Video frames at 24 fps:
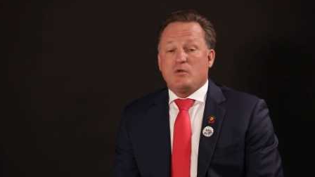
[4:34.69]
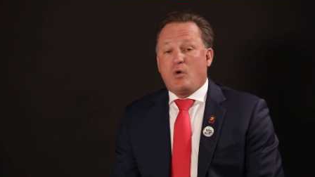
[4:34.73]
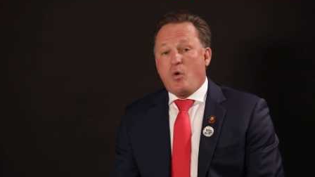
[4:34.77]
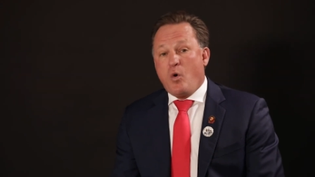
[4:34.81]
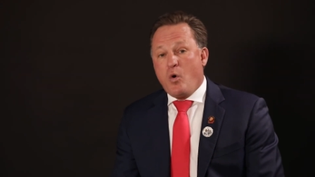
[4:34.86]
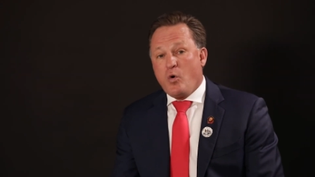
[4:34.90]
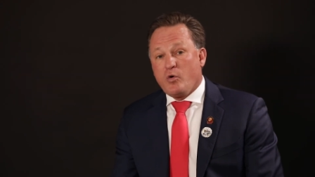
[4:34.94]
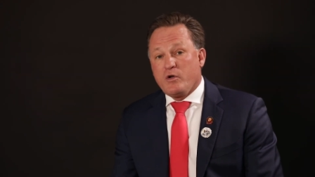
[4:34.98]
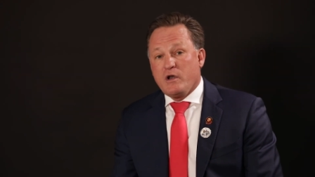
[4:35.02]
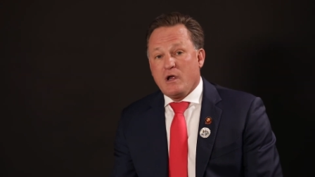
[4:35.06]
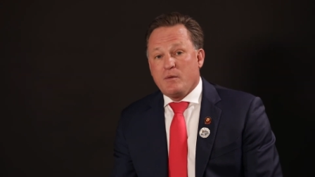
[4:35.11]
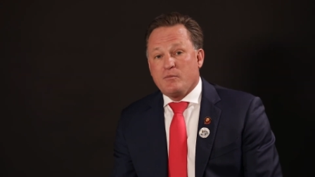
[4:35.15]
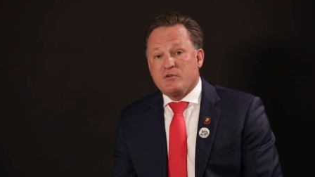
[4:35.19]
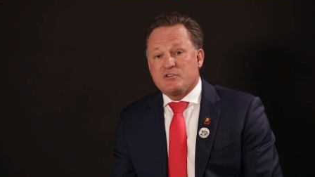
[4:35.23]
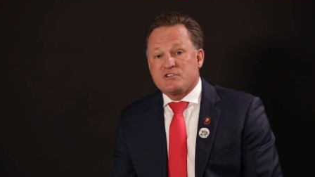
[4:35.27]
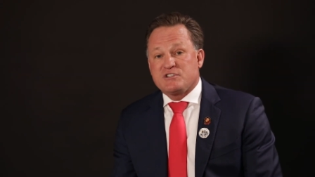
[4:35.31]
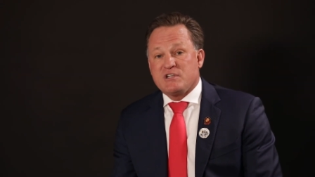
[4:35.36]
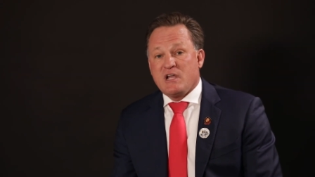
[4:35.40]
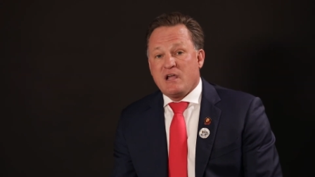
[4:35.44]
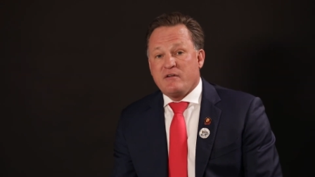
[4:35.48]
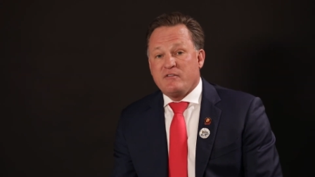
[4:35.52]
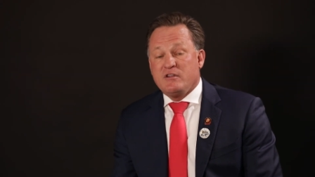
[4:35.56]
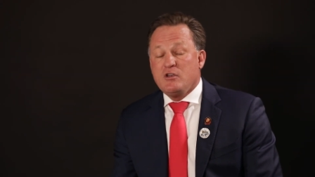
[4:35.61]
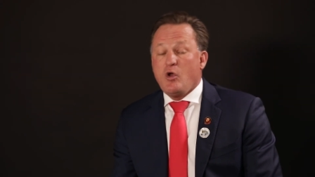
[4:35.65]
or number
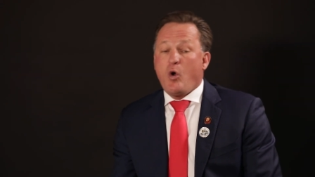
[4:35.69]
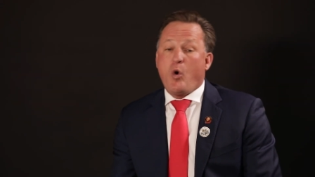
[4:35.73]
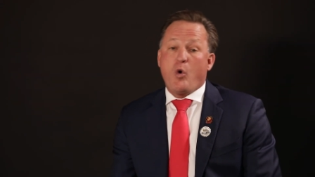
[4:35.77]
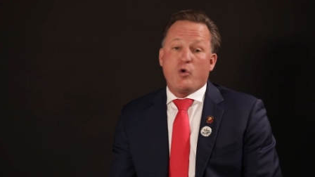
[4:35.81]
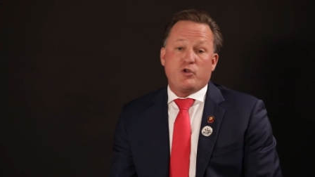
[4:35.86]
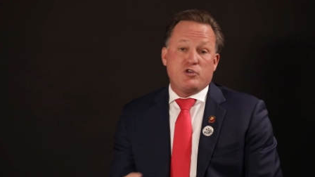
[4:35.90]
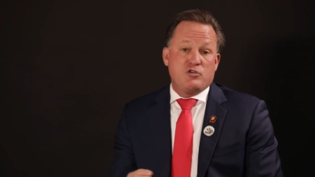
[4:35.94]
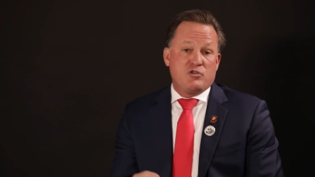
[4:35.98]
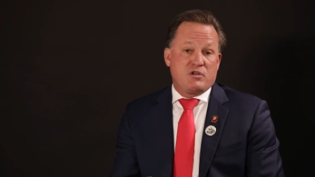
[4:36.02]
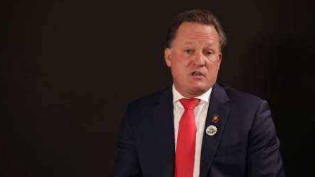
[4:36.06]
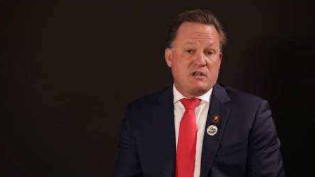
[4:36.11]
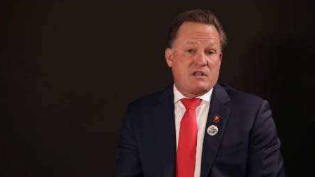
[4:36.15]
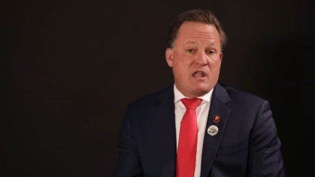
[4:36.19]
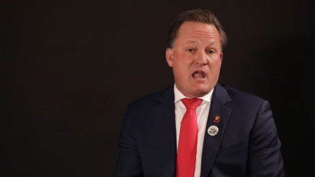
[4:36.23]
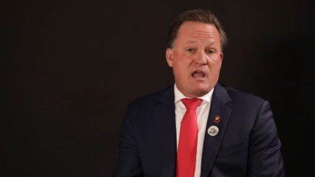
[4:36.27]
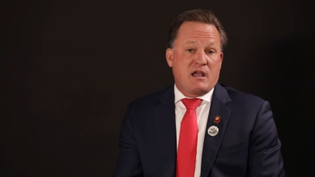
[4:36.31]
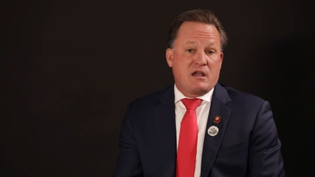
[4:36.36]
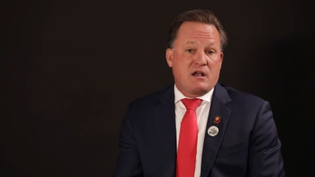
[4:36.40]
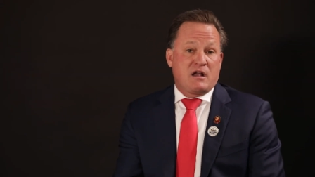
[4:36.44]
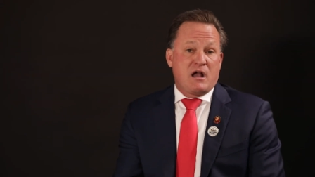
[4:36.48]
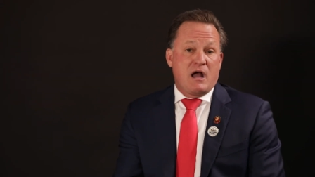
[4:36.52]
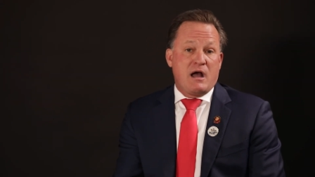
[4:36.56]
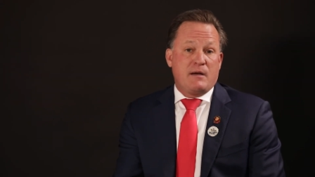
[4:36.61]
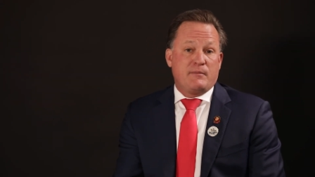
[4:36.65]
7, or you can take
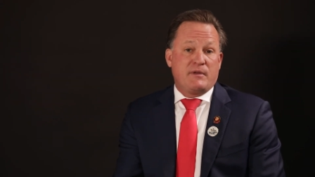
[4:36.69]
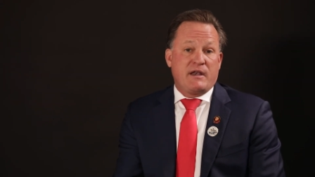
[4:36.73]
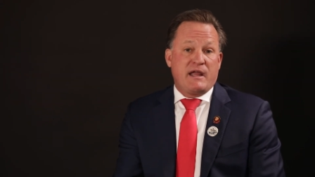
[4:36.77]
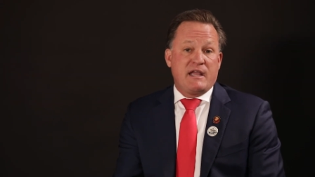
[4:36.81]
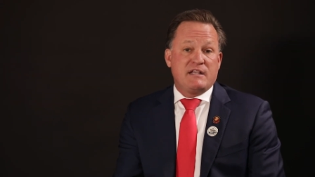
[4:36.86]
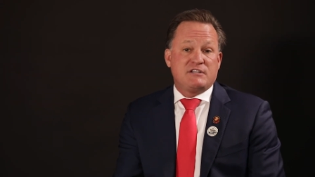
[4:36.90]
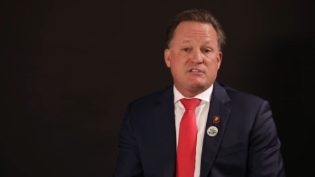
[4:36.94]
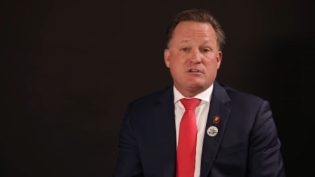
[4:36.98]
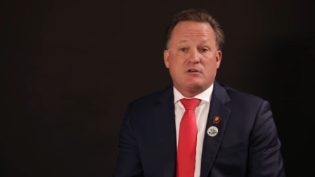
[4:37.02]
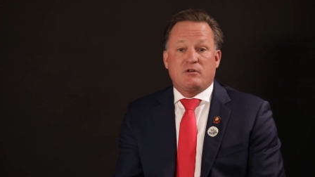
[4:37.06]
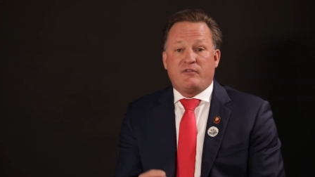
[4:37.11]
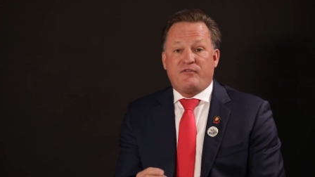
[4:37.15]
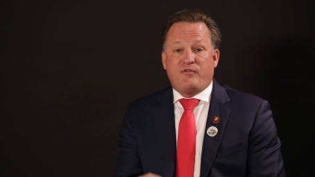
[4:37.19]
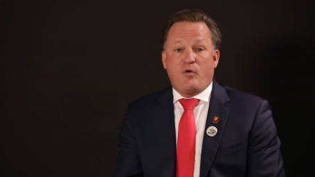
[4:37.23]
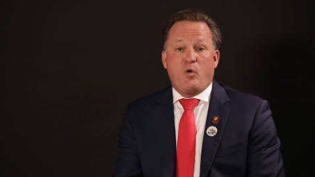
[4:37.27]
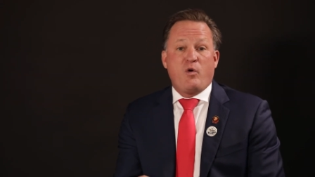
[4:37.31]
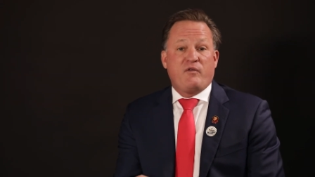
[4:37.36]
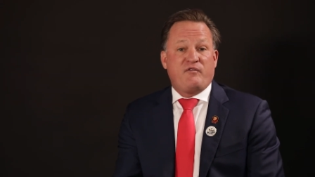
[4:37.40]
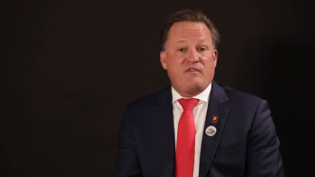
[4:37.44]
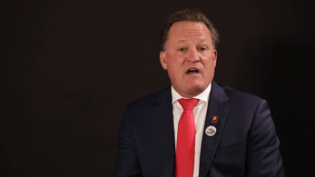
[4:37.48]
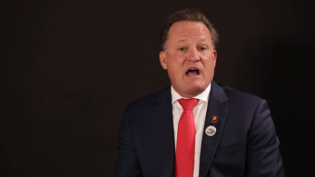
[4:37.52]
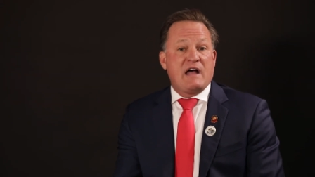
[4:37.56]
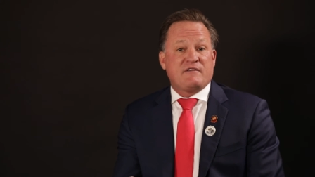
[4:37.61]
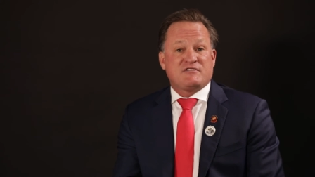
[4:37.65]
a combination of 4,
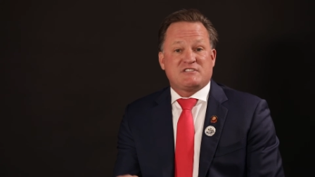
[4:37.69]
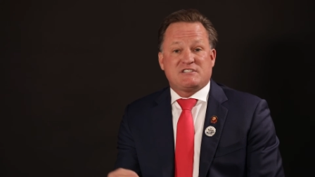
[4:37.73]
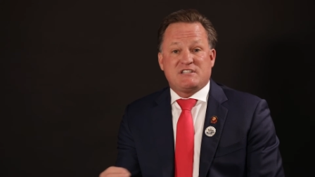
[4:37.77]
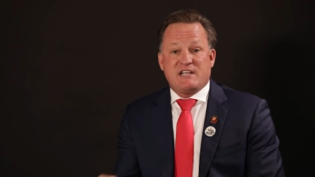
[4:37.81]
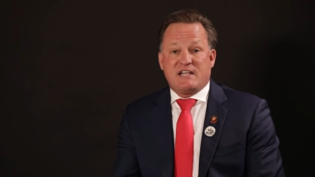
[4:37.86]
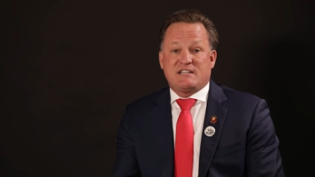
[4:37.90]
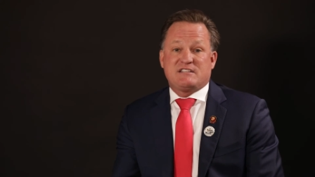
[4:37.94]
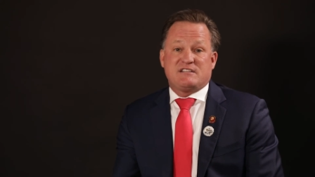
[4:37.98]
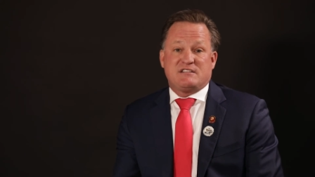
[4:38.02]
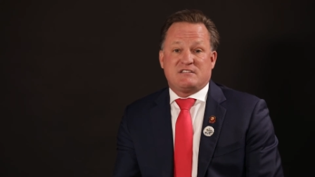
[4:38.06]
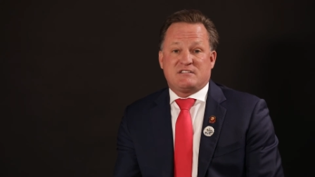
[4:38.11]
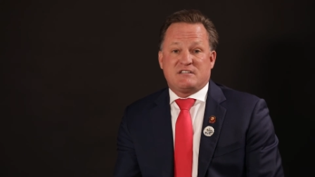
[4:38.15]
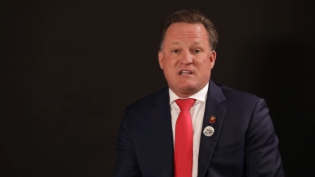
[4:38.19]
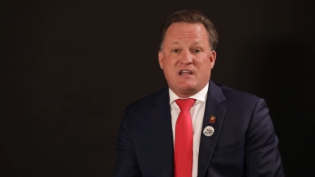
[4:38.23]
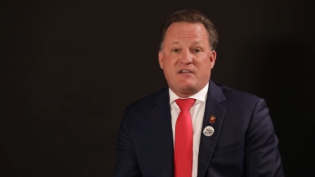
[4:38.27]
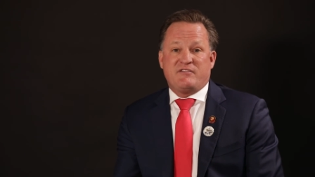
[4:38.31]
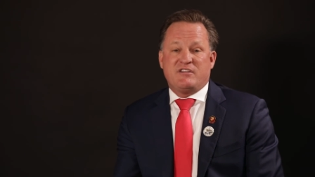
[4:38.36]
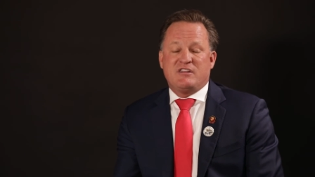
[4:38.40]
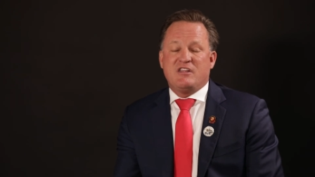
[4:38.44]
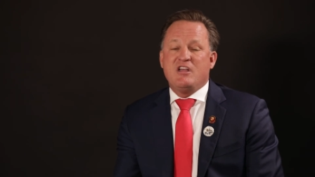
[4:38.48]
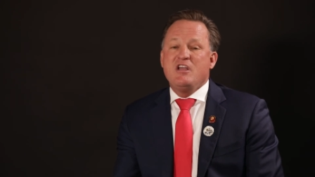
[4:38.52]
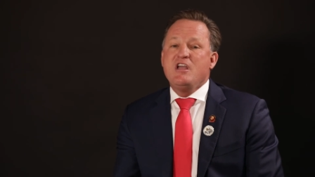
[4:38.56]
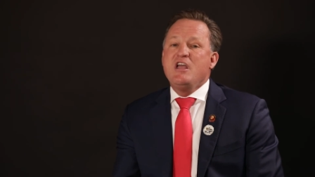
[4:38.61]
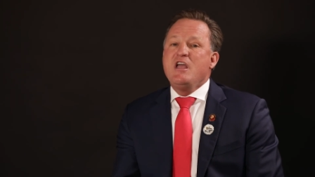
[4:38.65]
5, 6, and 7.